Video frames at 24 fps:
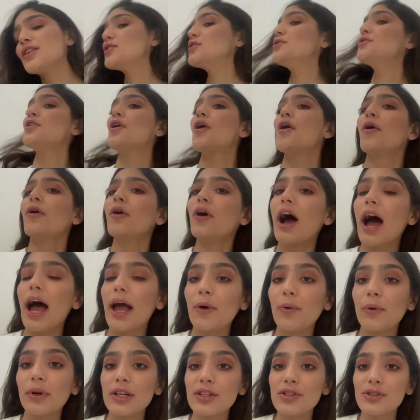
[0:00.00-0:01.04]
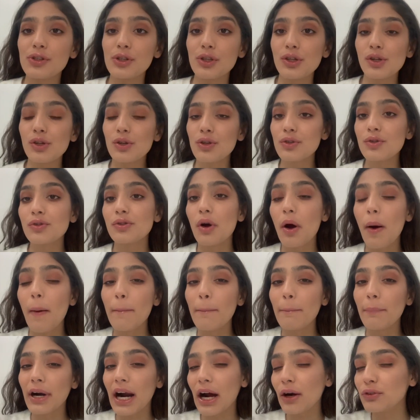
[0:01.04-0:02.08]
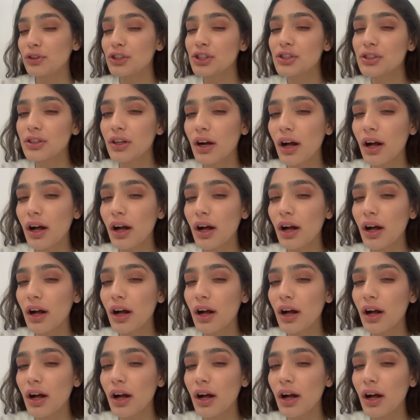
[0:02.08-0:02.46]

You know, I wanted to use some brownish